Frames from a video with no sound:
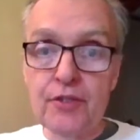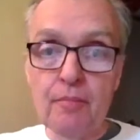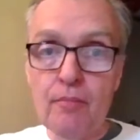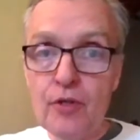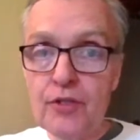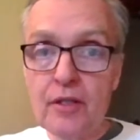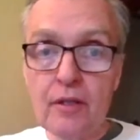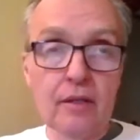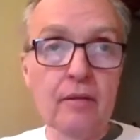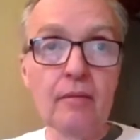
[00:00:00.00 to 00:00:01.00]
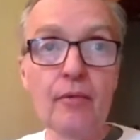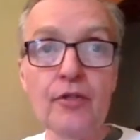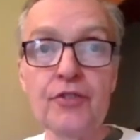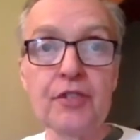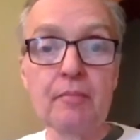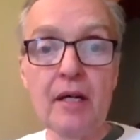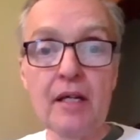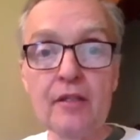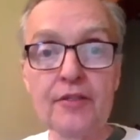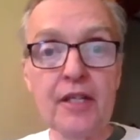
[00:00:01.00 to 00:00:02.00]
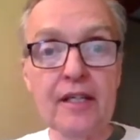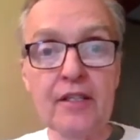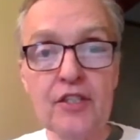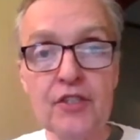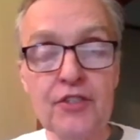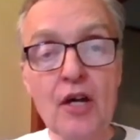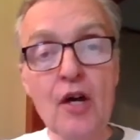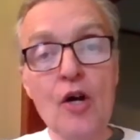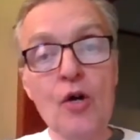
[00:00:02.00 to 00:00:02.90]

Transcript: There's emergency medical technicians